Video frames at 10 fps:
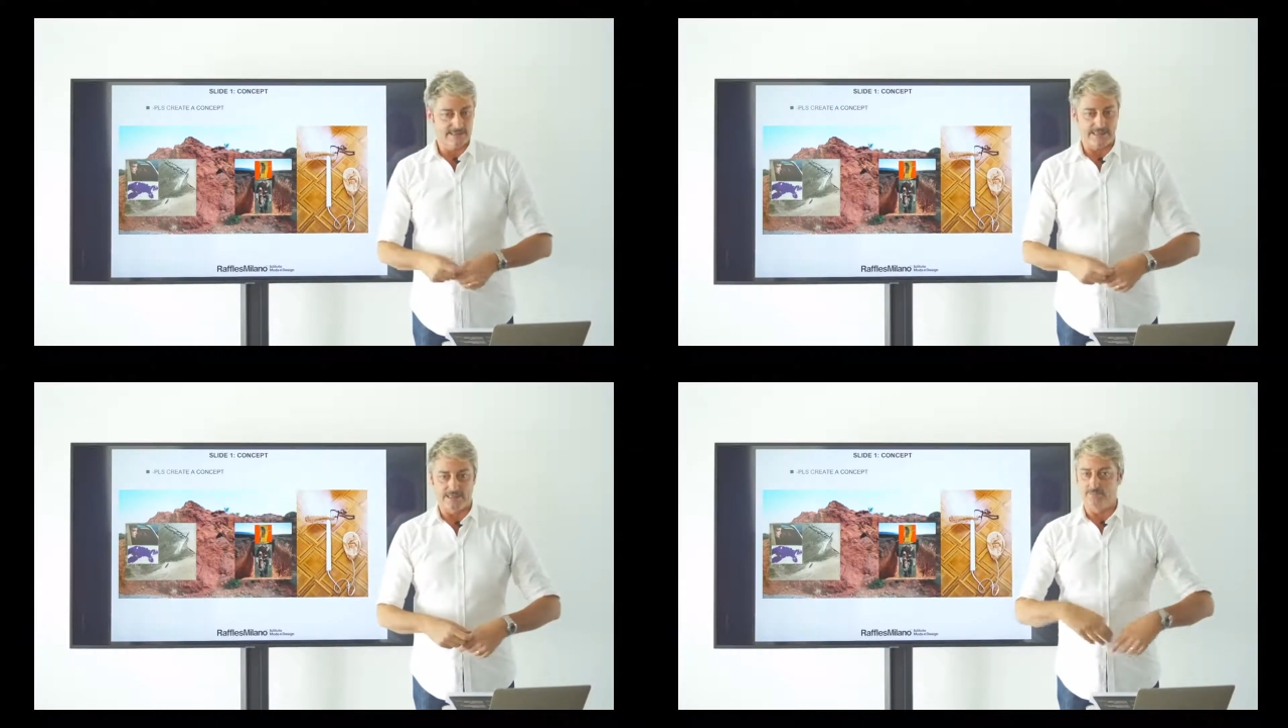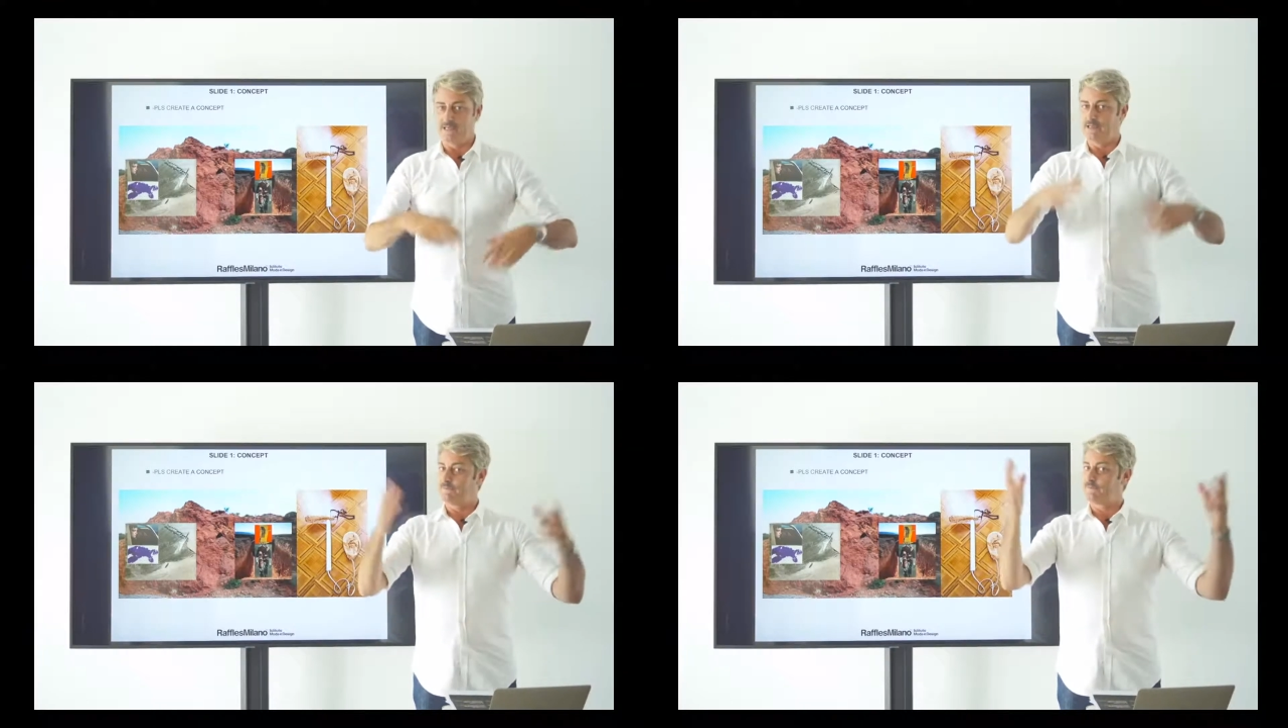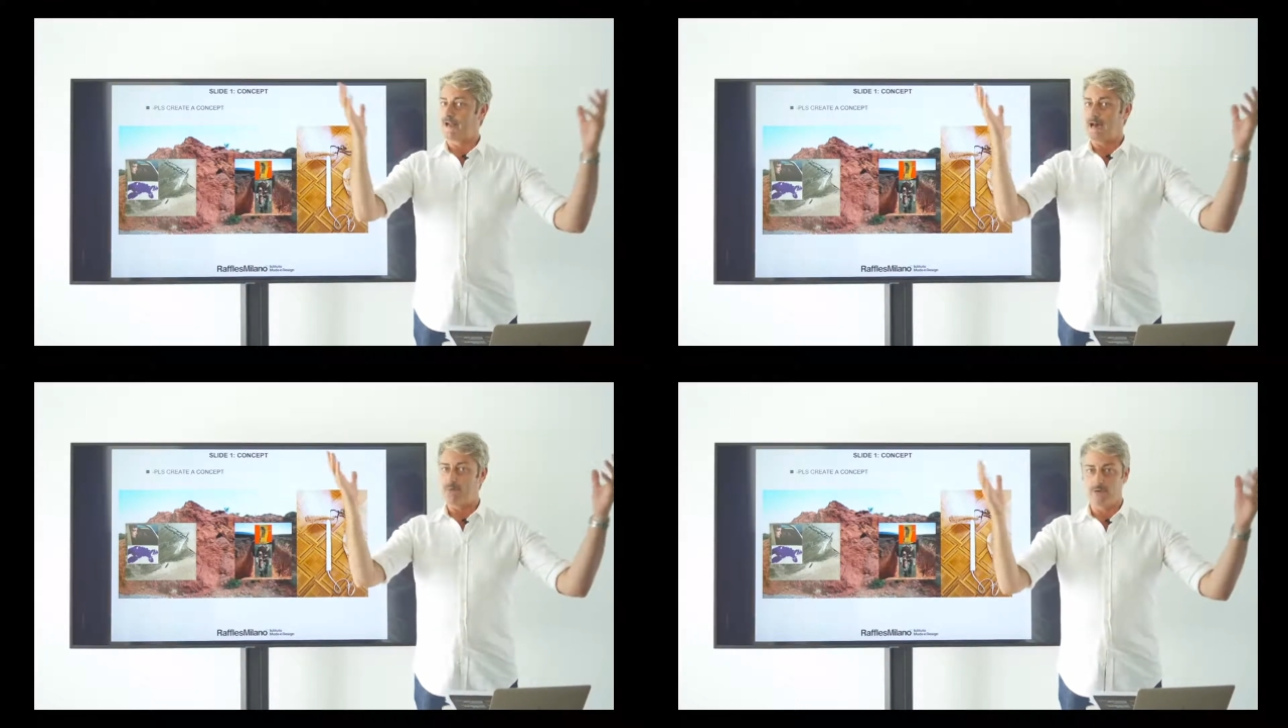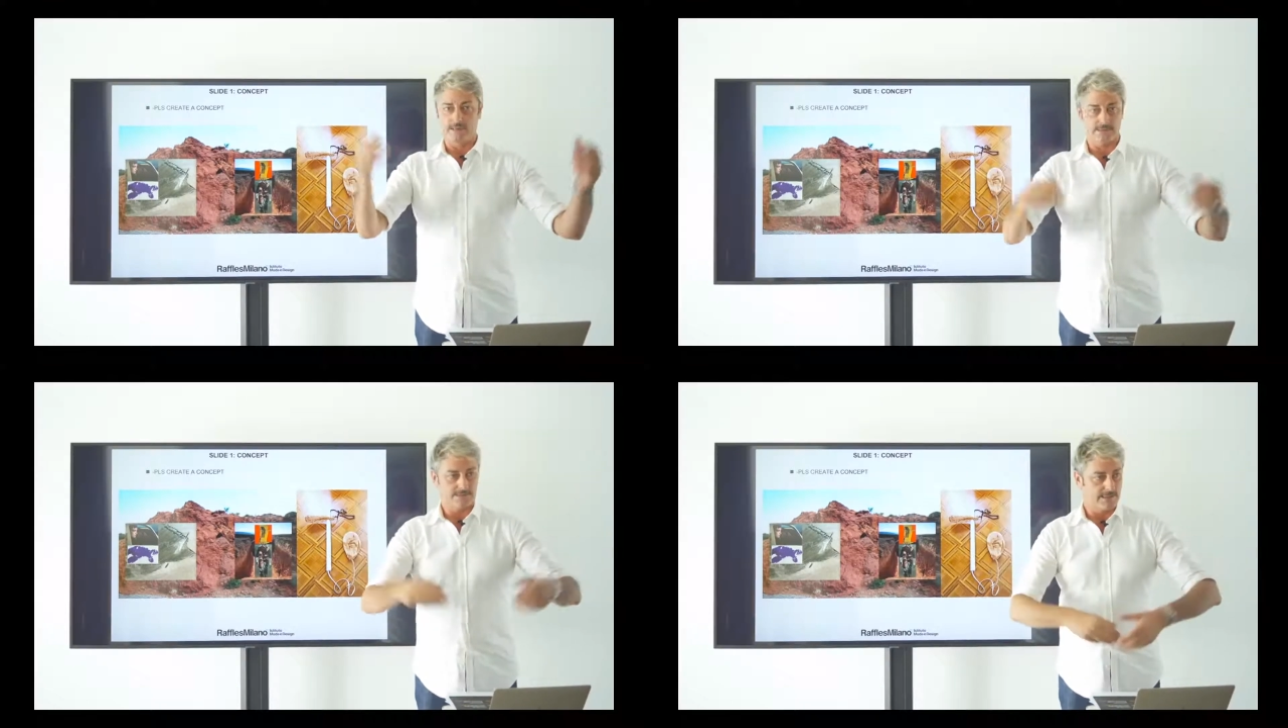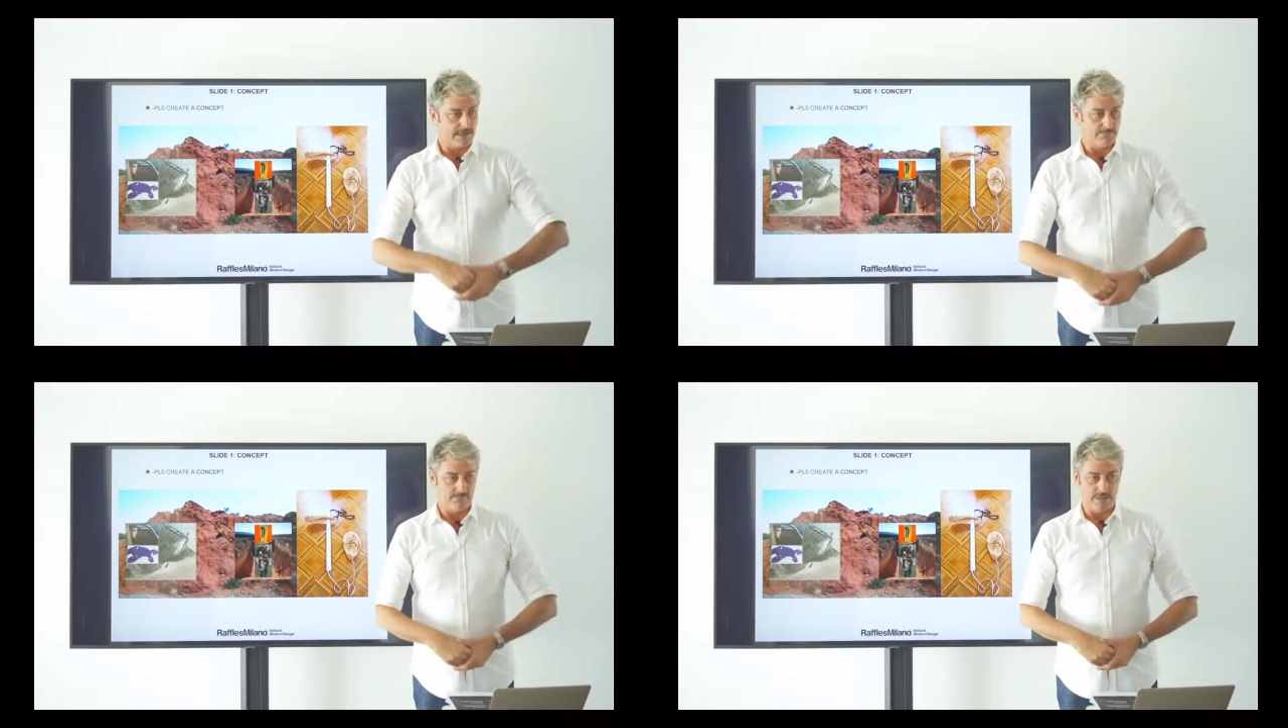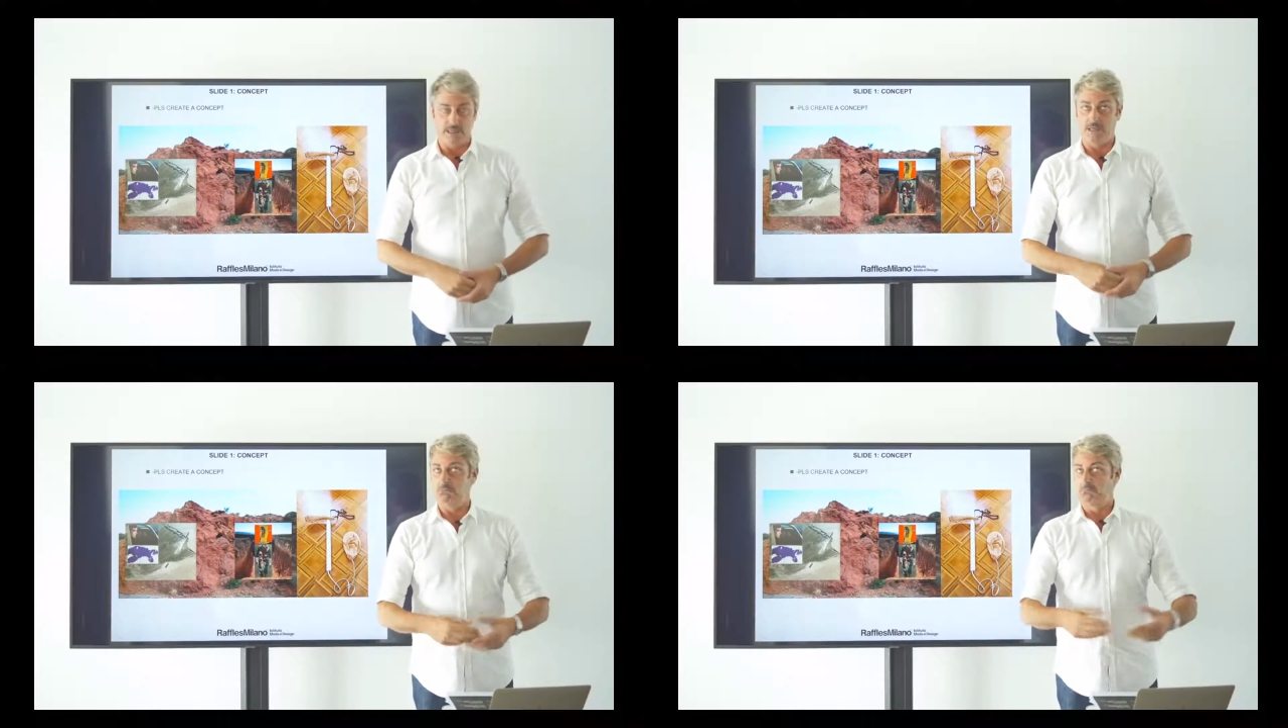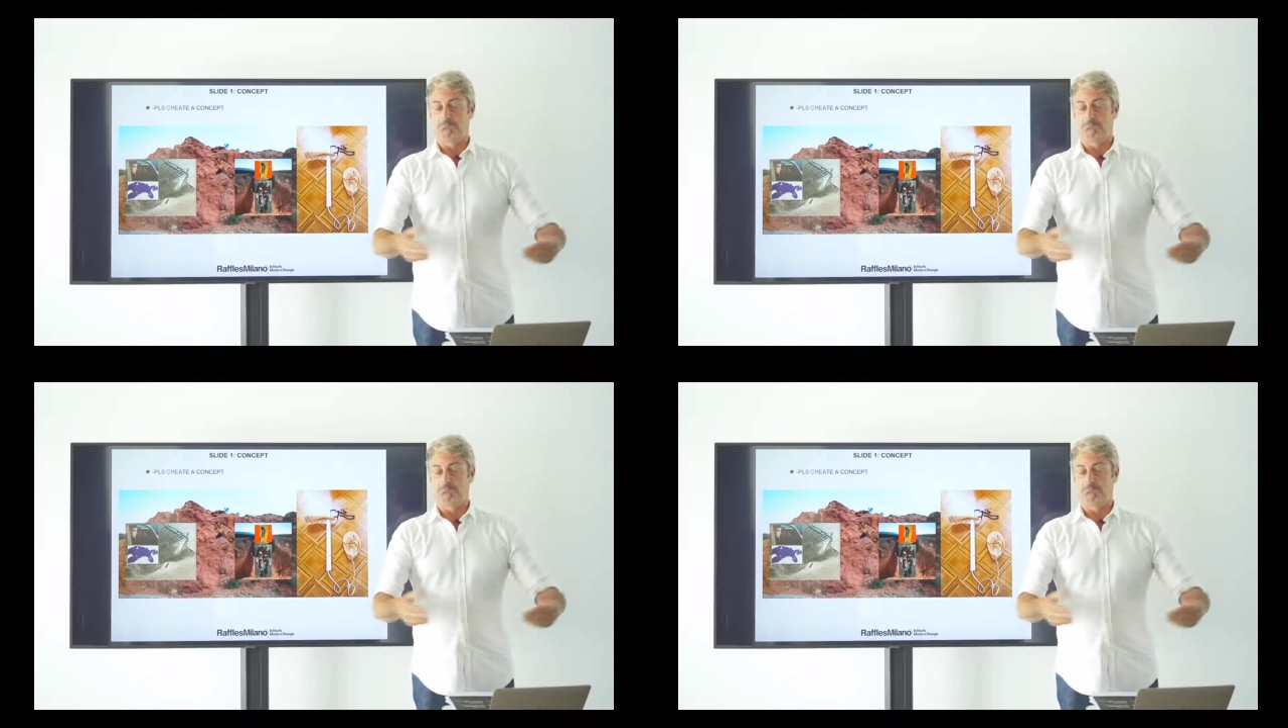can be flowers, can be